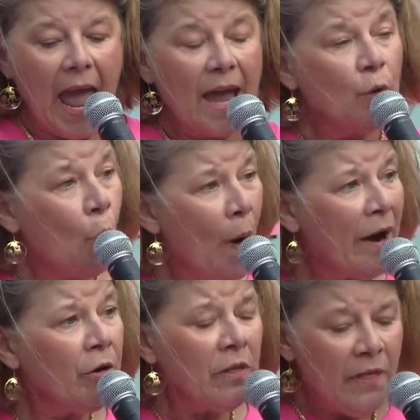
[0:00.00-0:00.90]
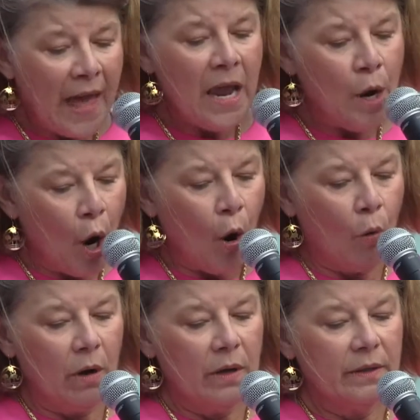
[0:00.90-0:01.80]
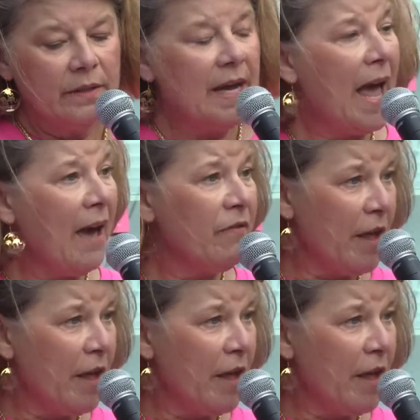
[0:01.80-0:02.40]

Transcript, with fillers: And where do they go to have